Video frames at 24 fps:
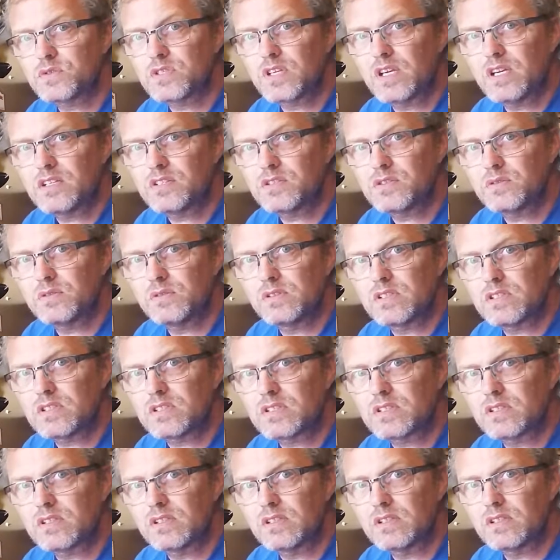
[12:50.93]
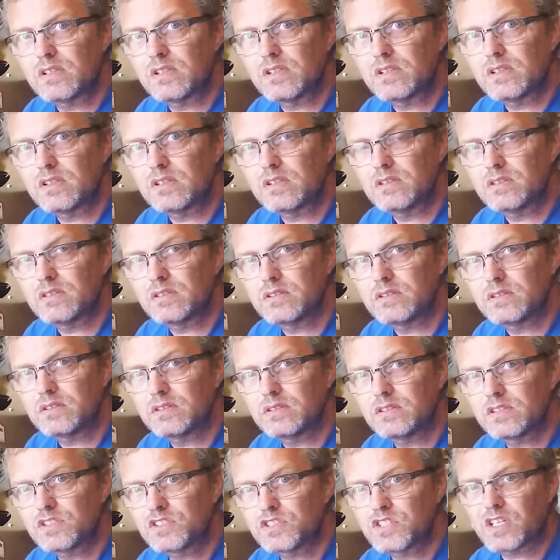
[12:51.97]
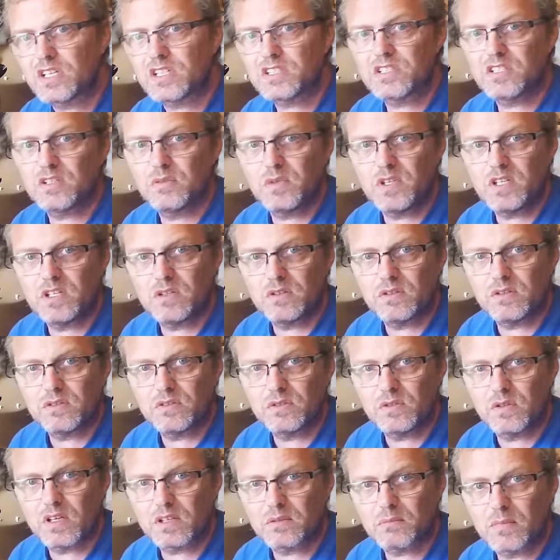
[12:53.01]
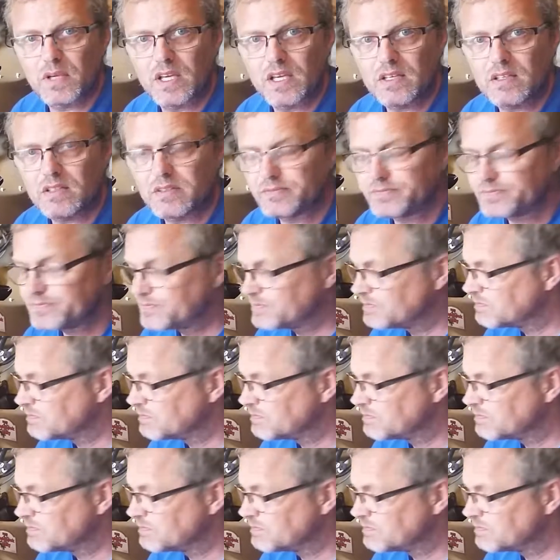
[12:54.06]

to say to this charging video you had made.